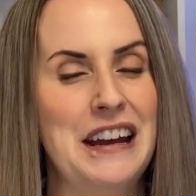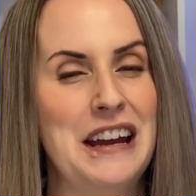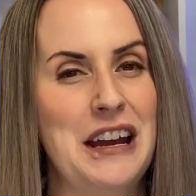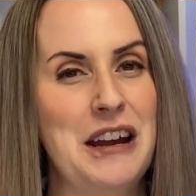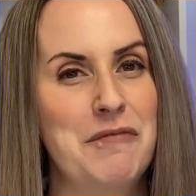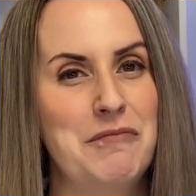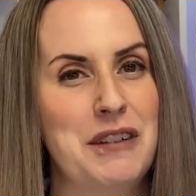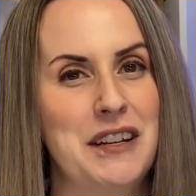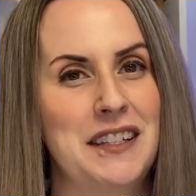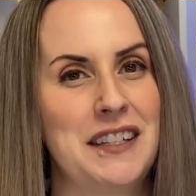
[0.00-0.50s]

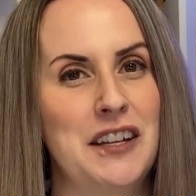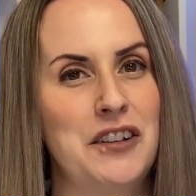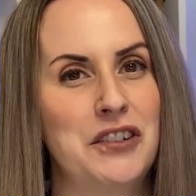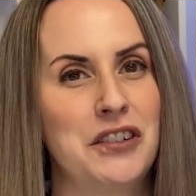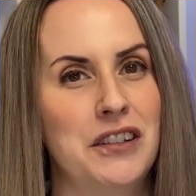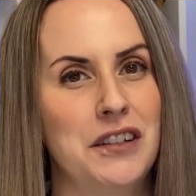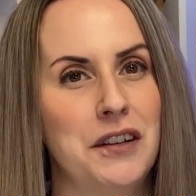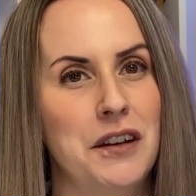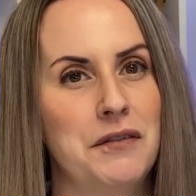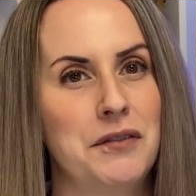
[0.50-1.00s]
But
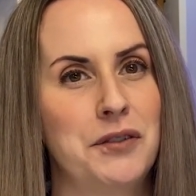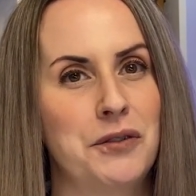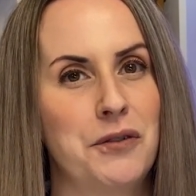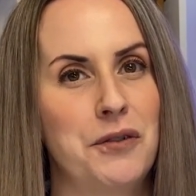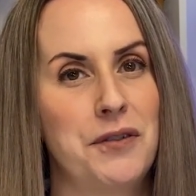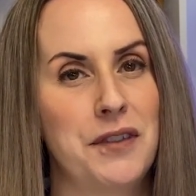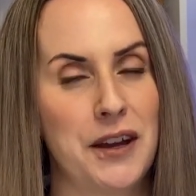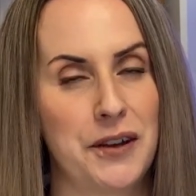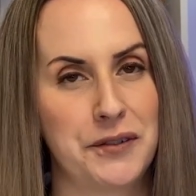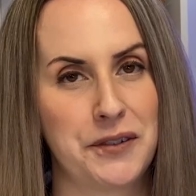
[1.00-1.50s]
essentially, I've
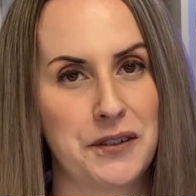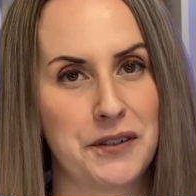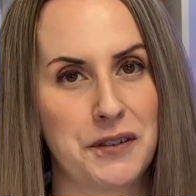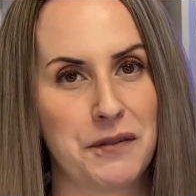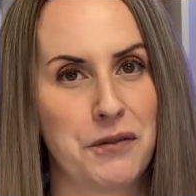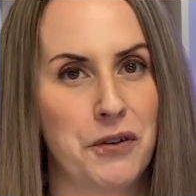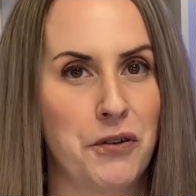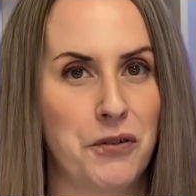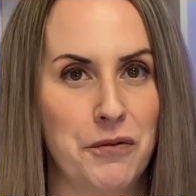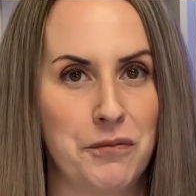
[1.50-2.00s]
sold thousands
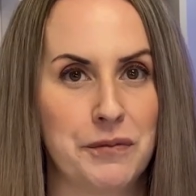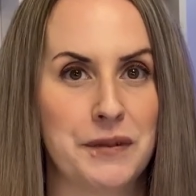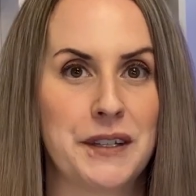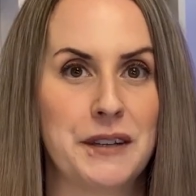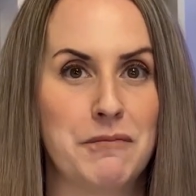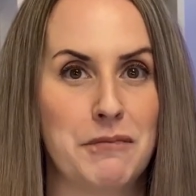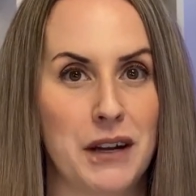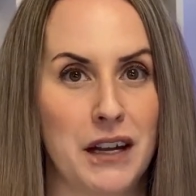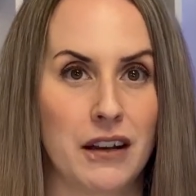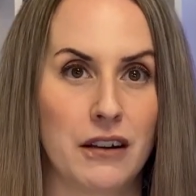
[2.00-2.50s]
of homes
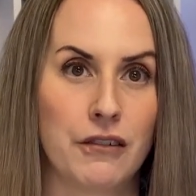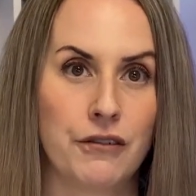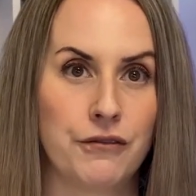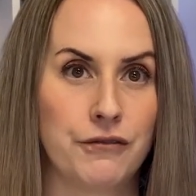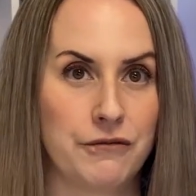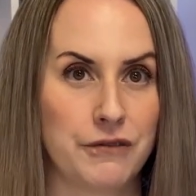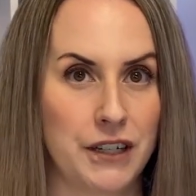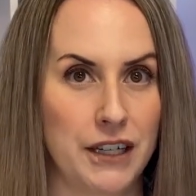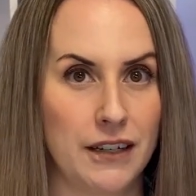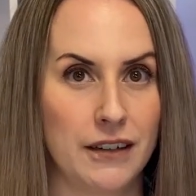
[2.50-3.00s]
in my
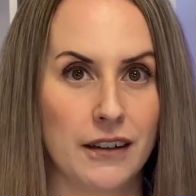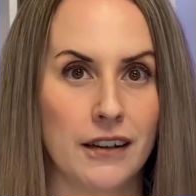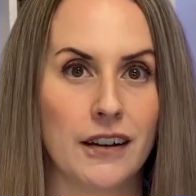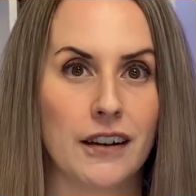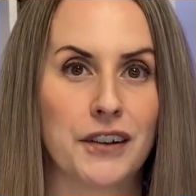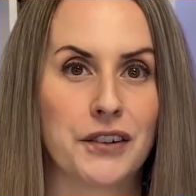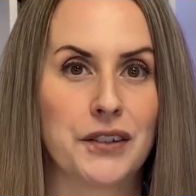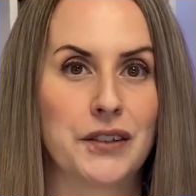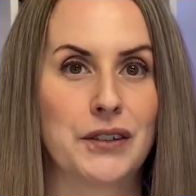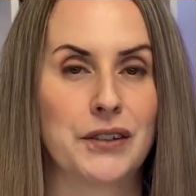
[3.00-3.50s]

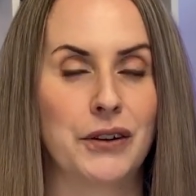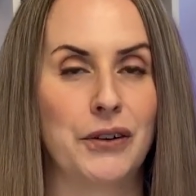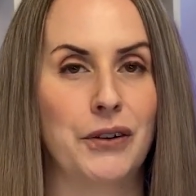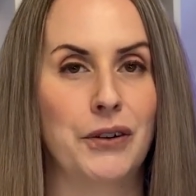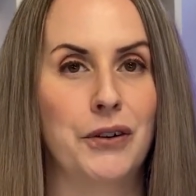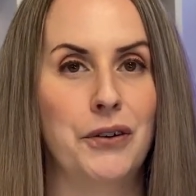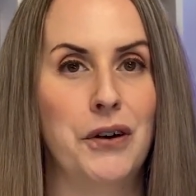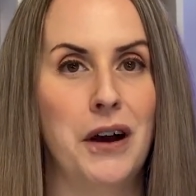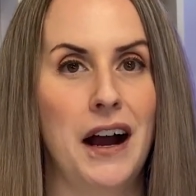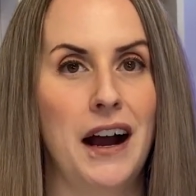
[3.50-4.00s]
career,
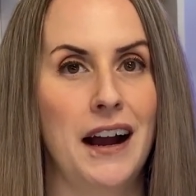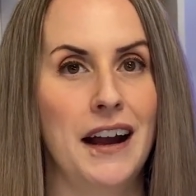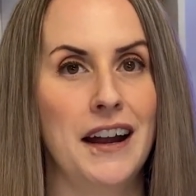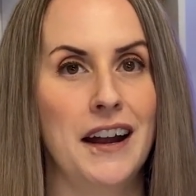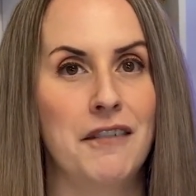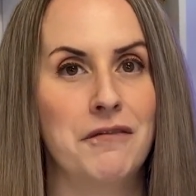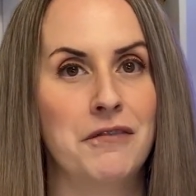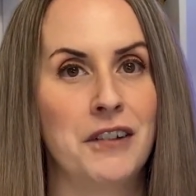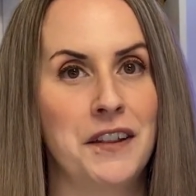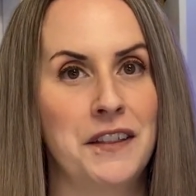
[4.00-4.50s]
so I
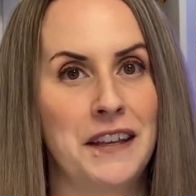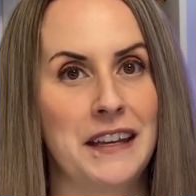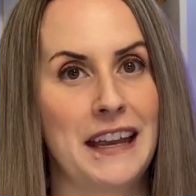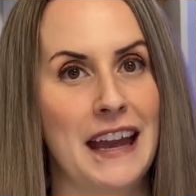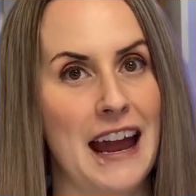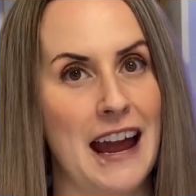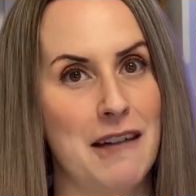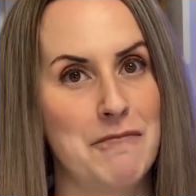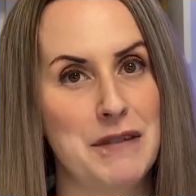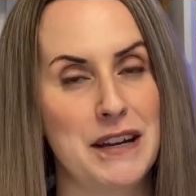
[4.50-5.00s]
have run the
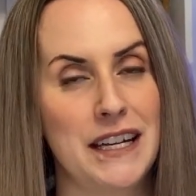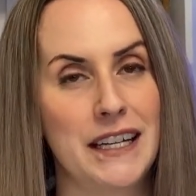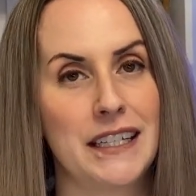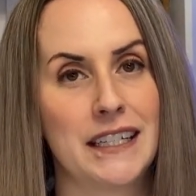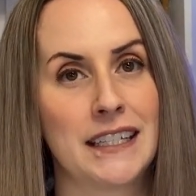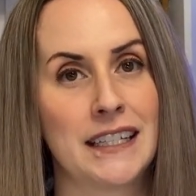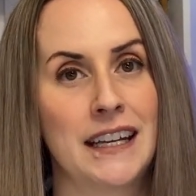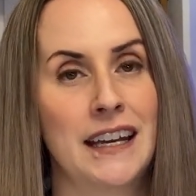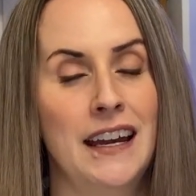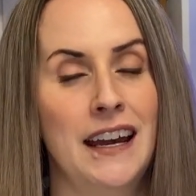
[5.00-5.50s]

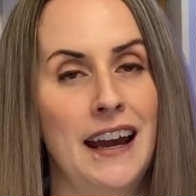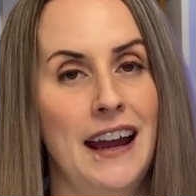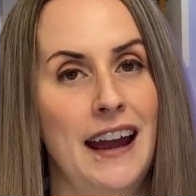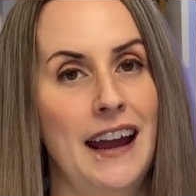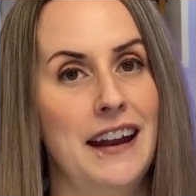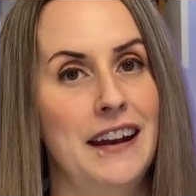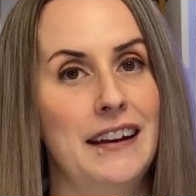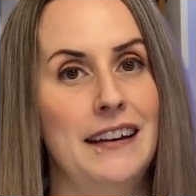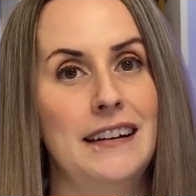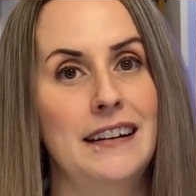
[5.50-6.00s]
gamut,
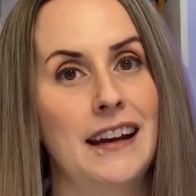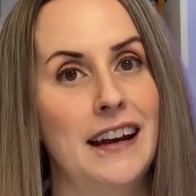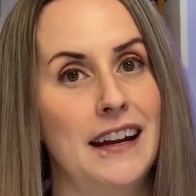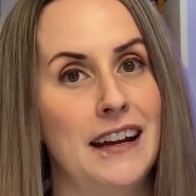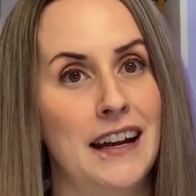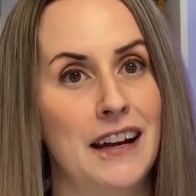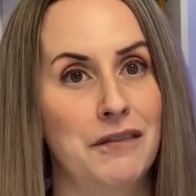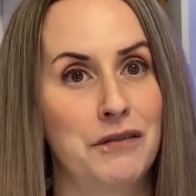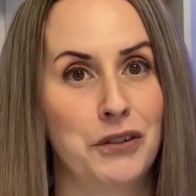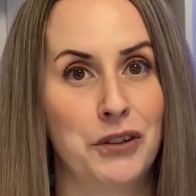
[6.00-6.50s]
and I
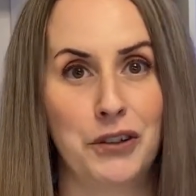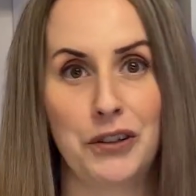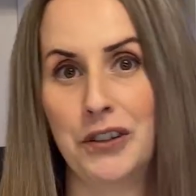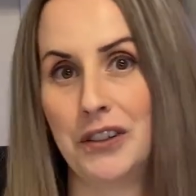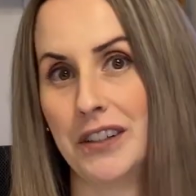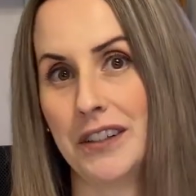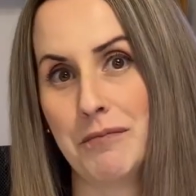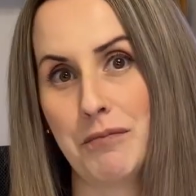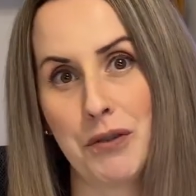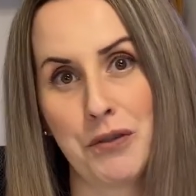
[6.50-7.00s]
have
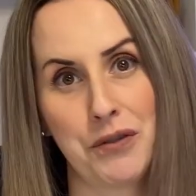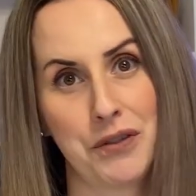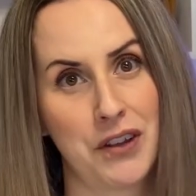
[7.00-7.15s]
learned both the